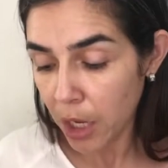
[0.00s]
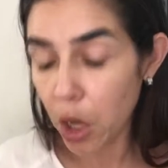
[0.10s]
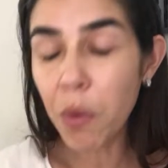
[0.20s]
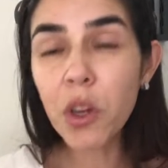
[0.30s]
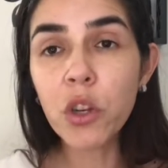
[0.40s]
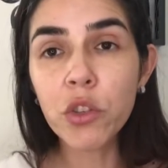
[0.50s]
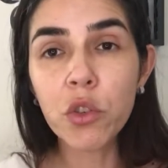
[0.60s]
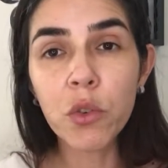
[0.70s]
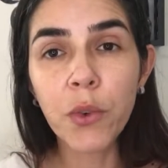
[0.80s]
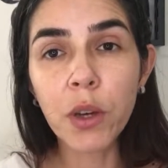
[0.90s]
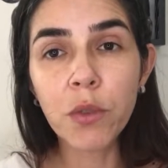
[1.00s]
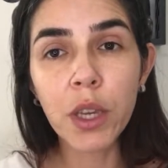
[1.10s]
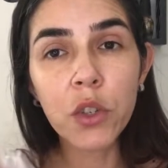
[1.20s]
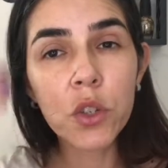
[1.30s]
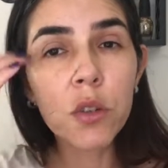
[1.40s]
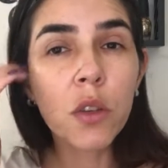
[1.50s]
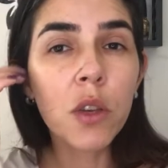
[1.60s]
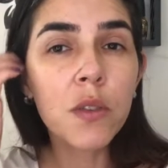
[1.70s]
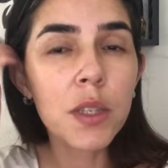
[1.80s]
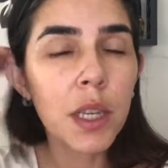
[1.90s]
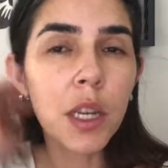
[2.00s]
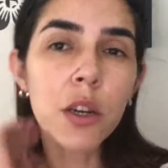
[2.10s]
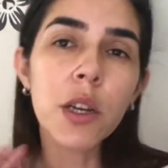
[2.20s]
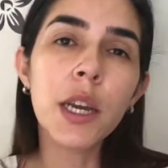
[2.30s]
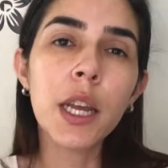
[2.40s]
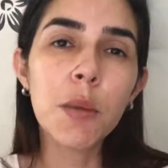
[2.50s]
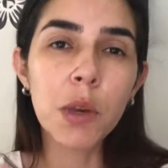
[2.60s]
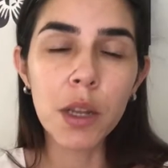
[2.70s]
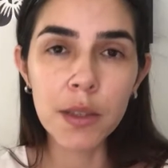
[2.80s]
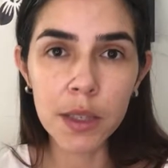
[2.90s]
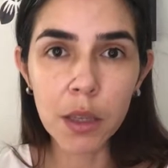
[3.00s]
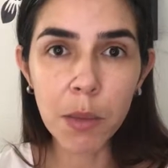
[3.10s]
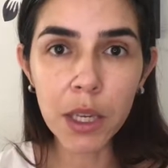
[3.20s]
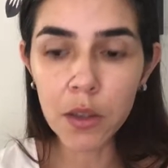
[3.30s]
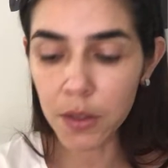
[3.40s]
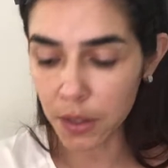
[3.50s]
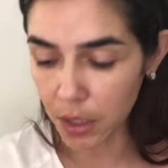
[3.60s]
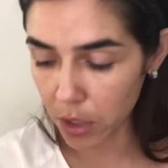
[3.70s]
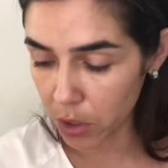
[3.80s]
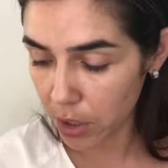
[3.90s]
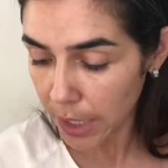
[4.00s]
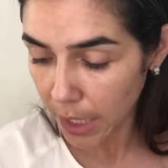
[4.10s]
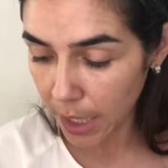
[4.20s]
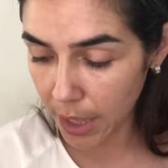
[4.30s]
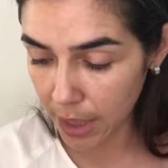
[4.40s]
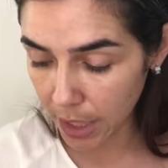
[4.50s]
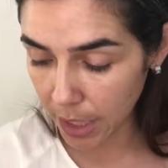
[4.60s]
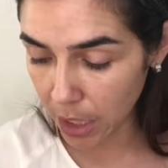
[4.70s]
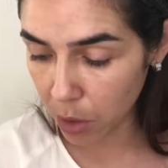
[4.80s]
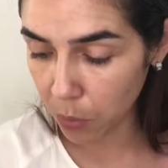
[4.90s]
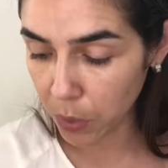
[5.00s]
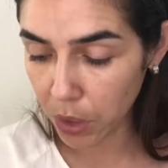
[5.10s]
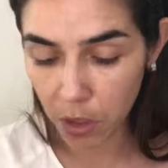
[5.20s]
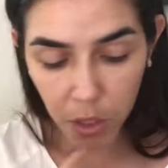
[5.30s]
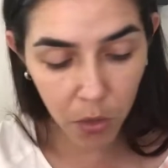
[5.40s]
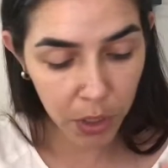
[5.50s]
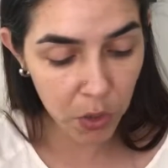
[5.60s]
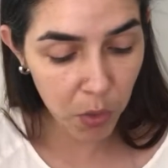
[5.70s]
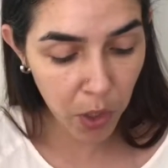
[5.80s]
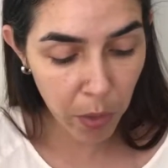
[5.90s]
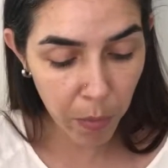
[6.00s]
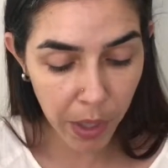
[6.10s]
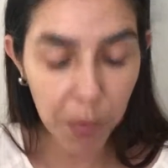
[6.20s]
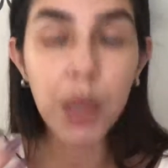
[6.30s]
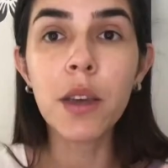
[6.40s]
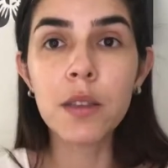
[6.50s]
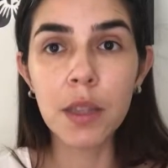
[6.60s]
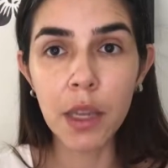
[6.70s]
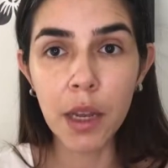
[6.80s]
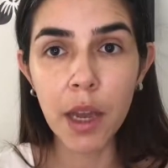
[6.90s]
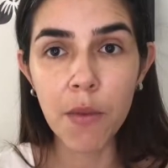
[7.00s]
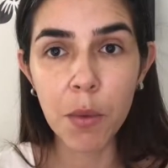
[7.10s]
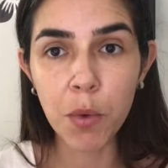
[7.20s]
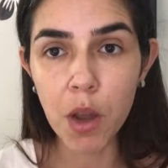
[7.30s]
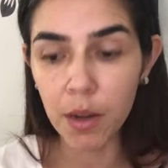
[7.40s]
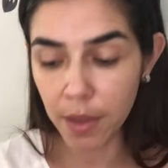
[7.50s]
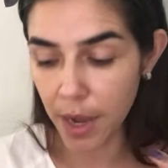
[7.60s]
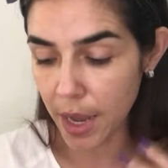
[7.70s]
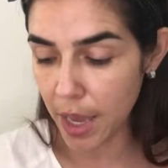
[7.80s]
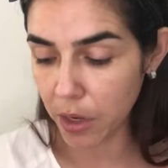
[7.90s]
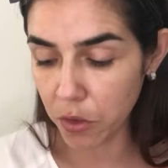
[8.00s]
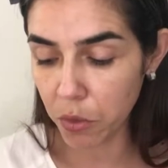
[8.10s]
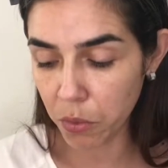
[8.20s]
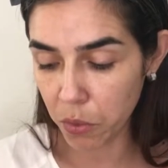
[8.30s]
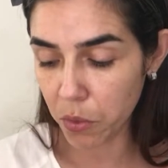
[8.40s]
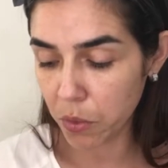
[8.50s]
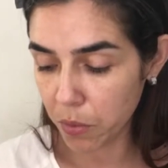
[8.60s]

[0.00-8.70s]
Now I'm gonna do foundation, concealer, and I'm gonna set my concealer, and then we are going to come back because then I have a product that I can use.